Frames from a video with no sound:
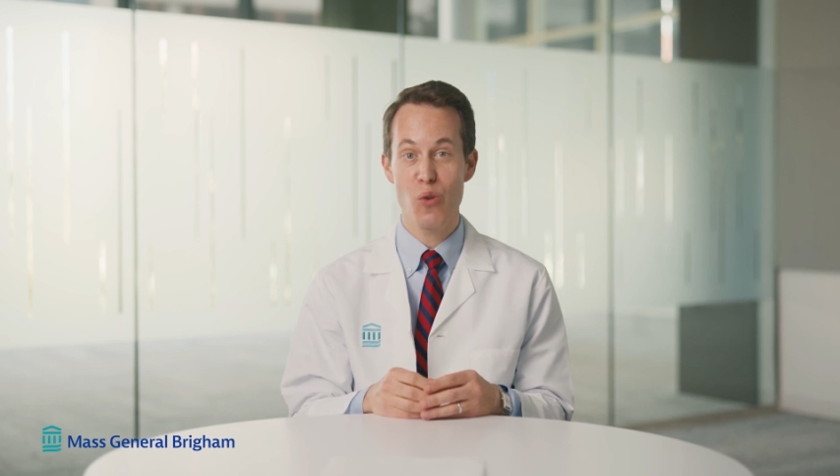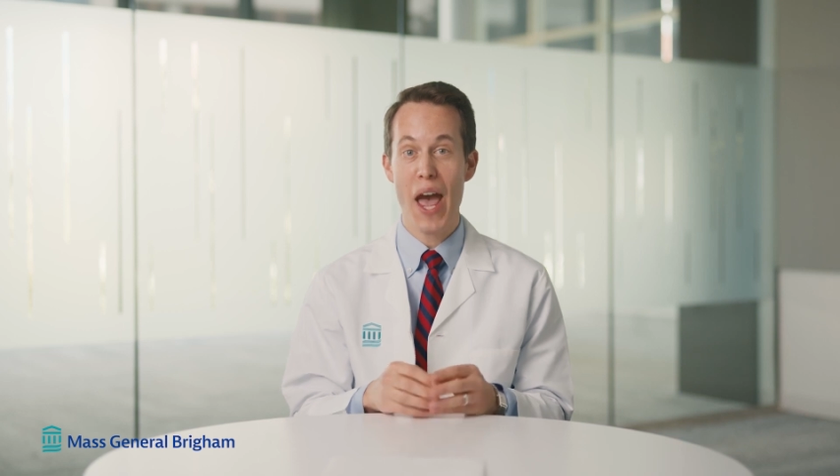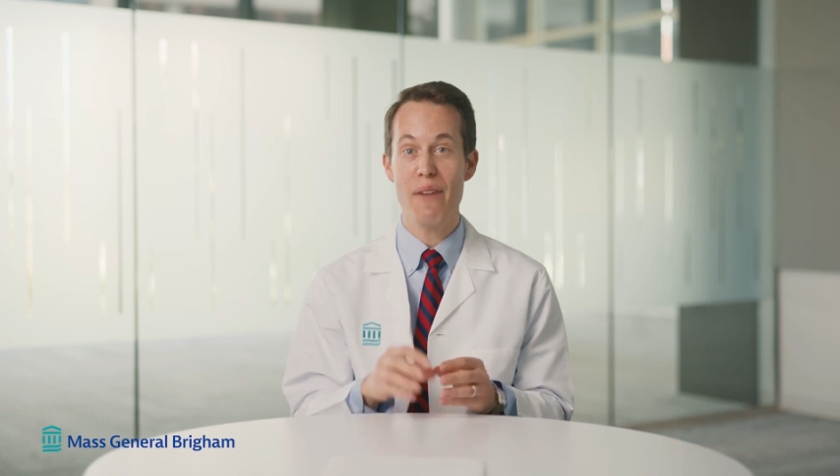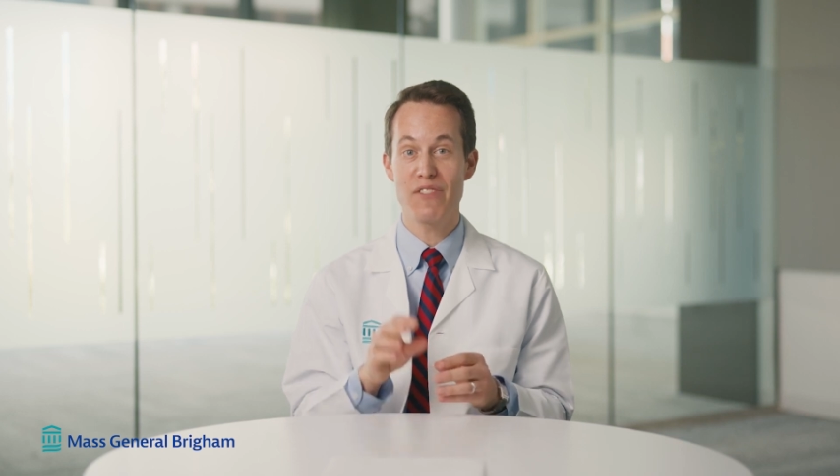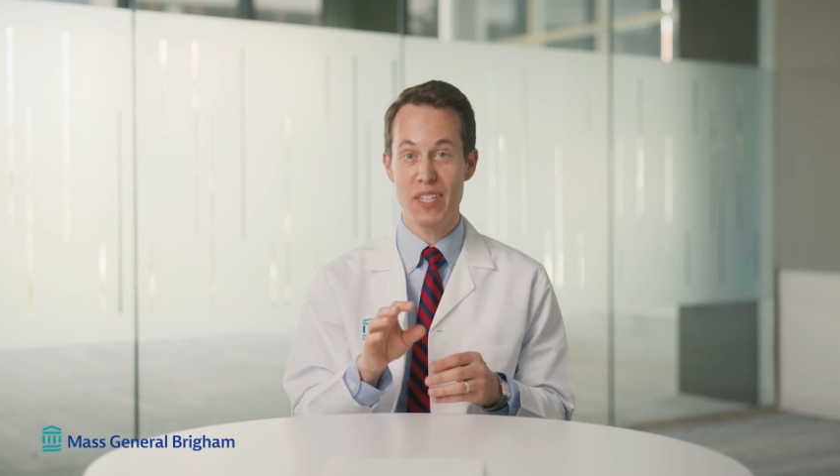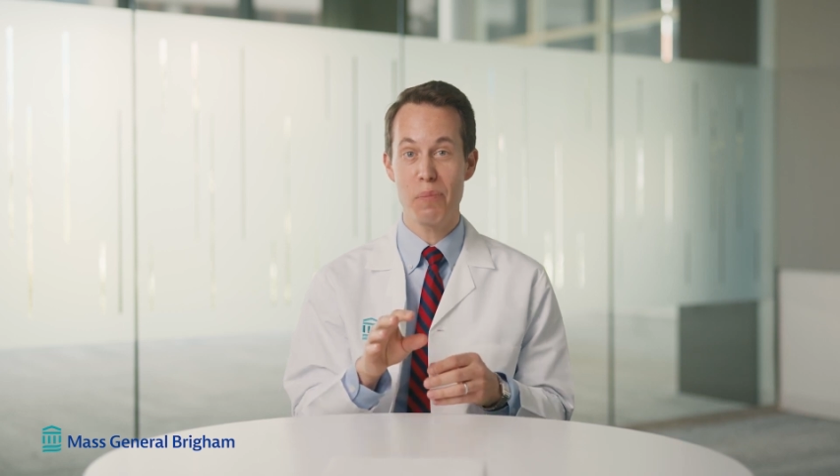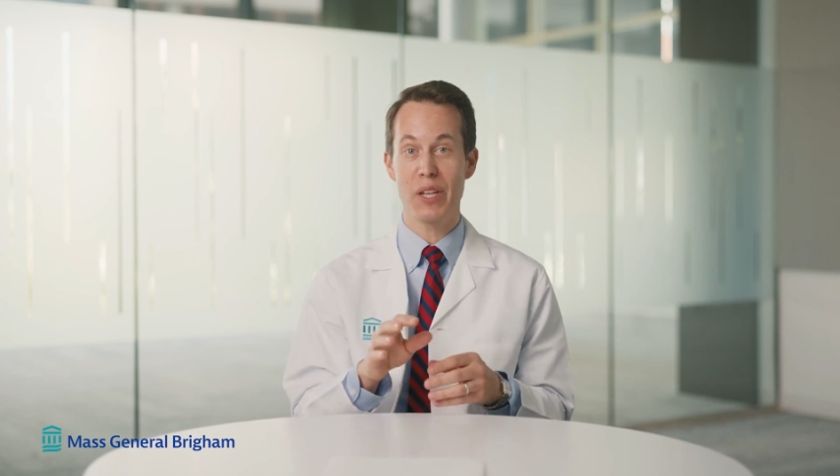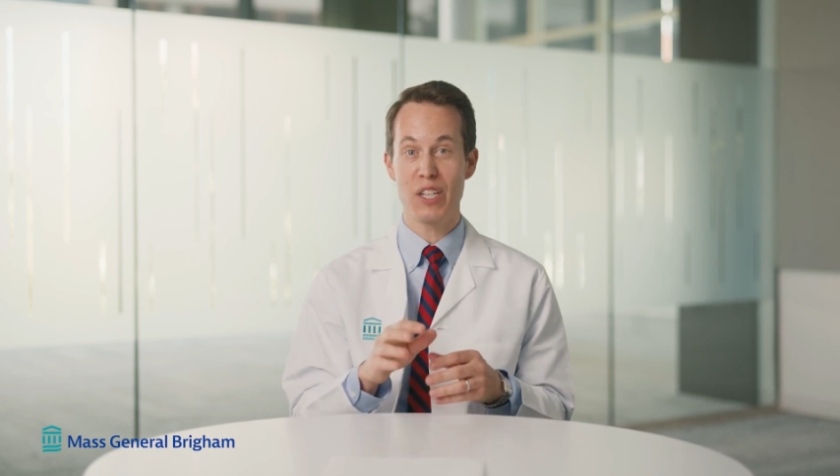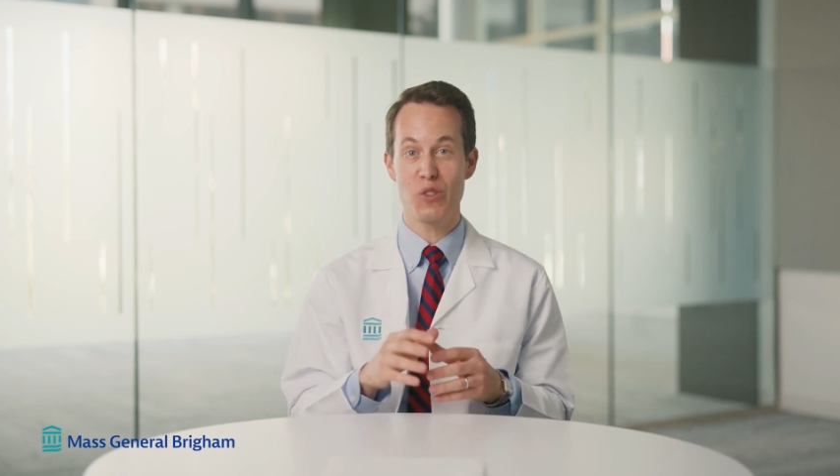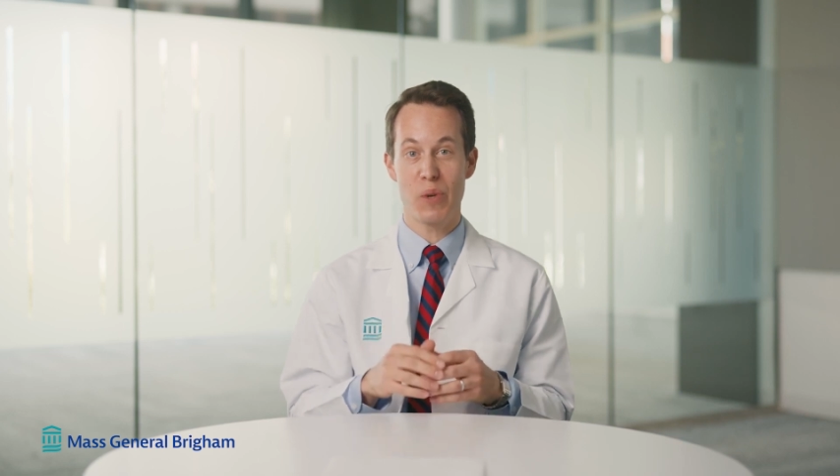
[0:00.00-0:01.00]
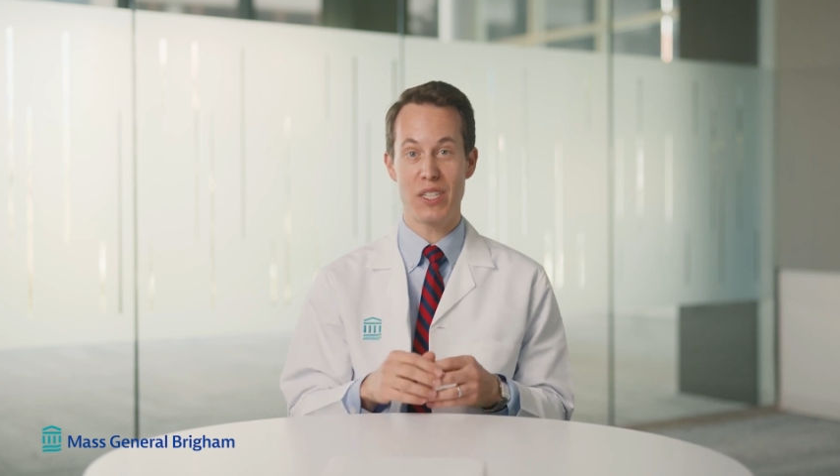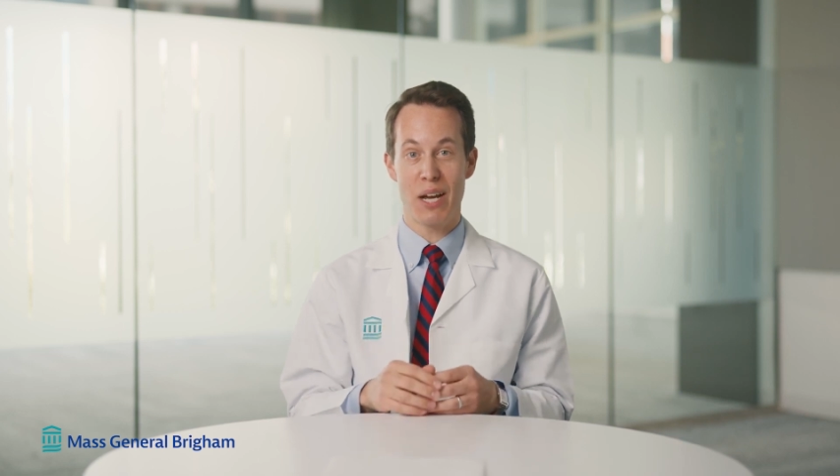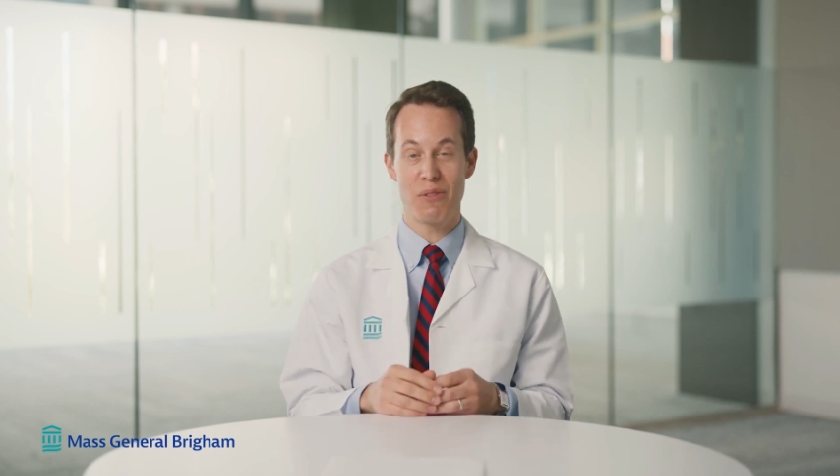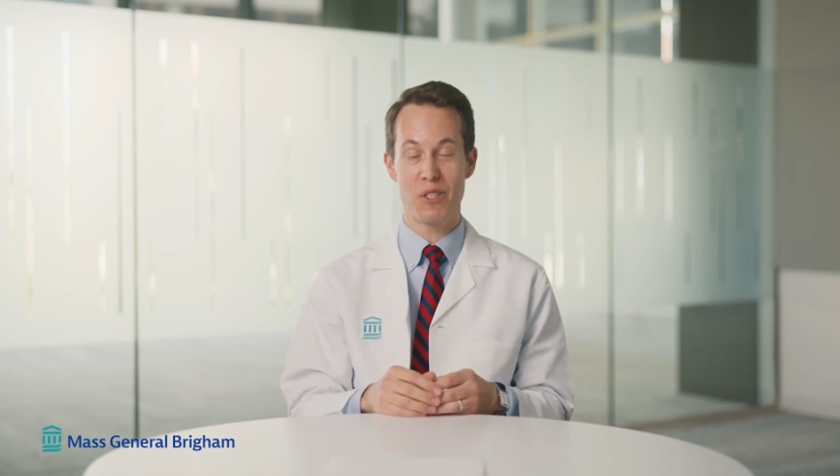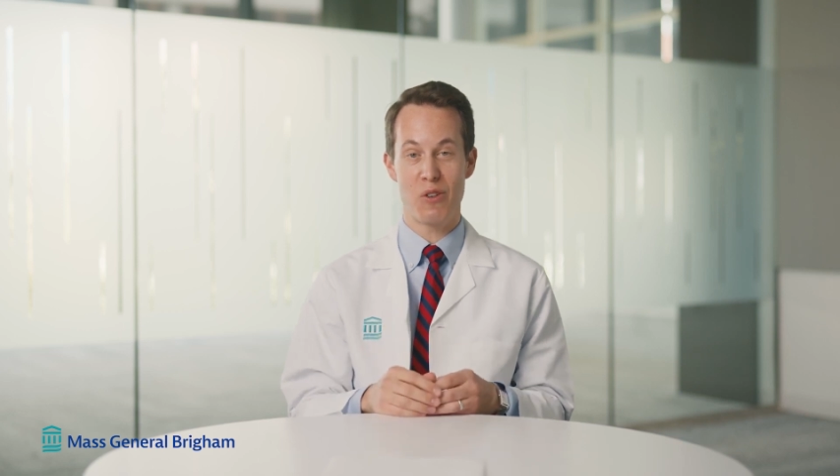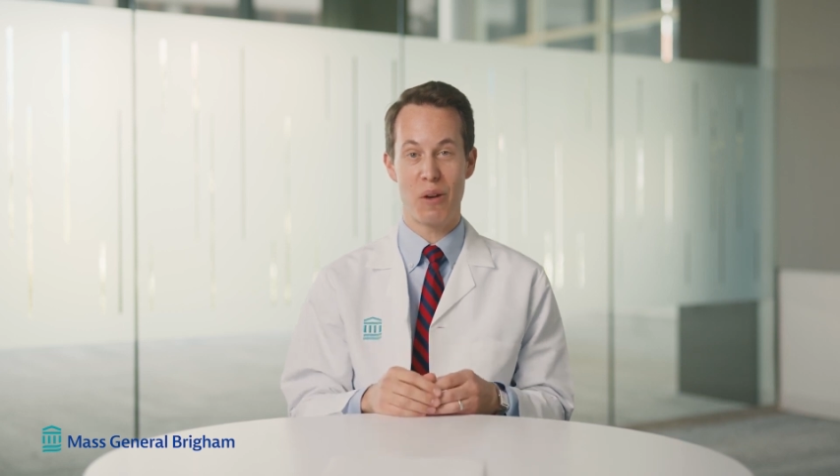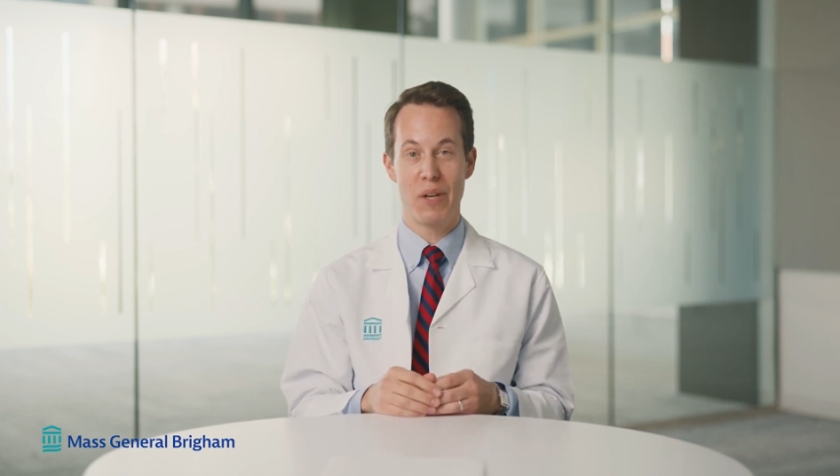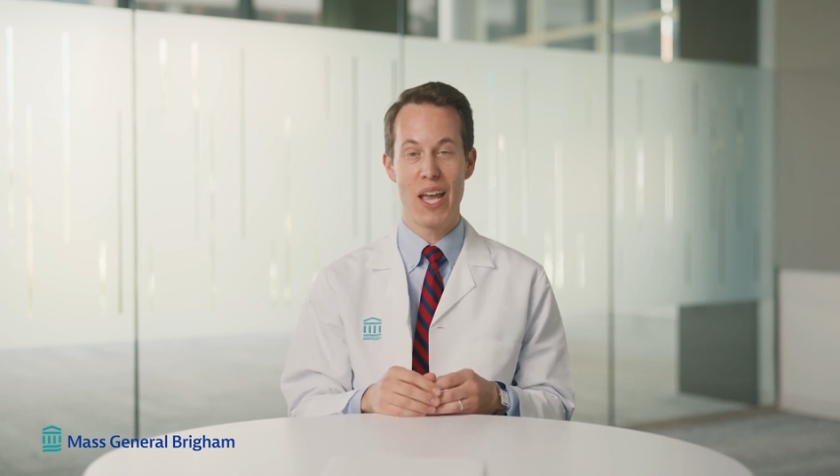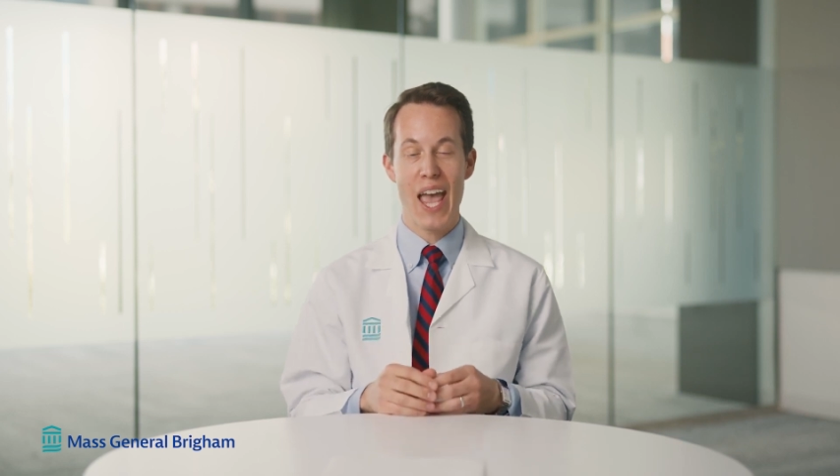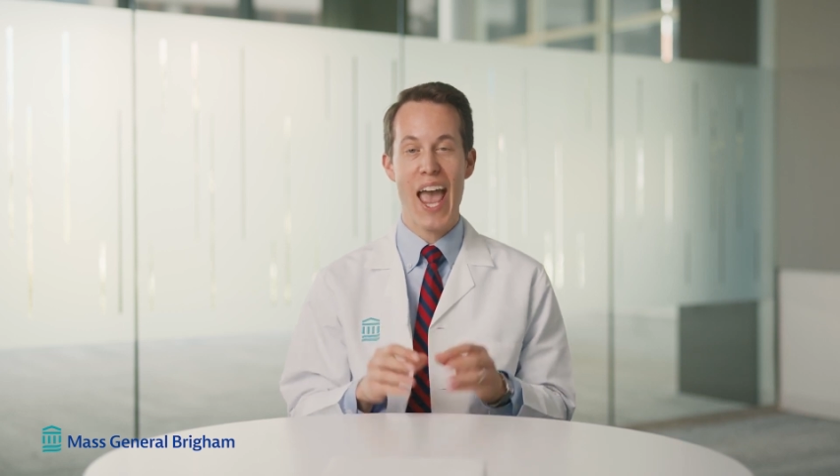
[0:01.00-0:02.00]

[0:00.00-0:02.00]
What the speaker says: who have siblings with Down syndrome,